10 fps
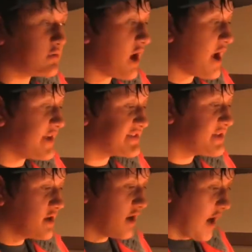That
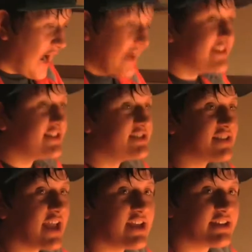was the very first scene
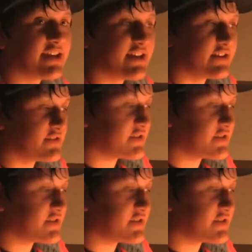we shot,